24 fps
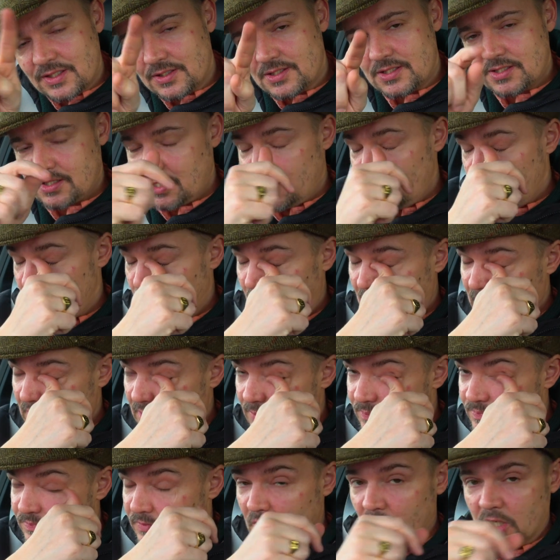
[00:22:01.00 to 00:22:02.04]
in the sea
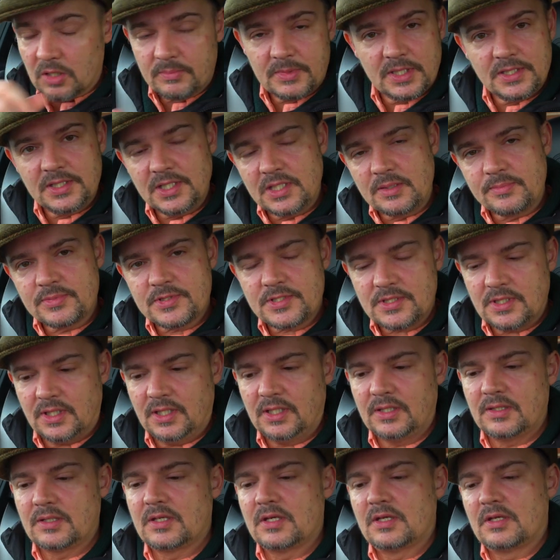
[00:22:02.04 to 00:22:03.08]
dweller on my deep
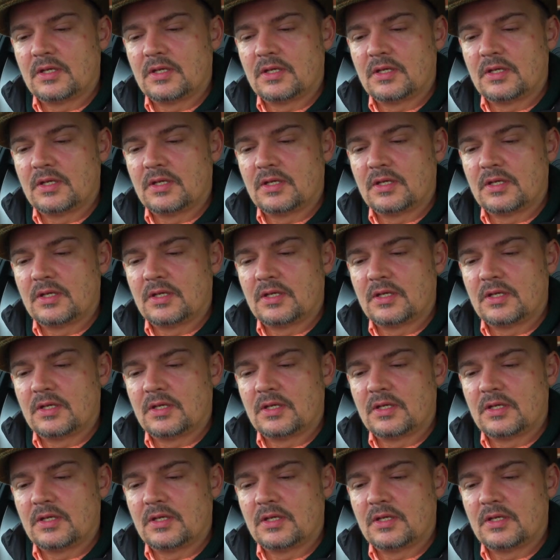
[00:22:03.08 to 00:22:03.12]
sea,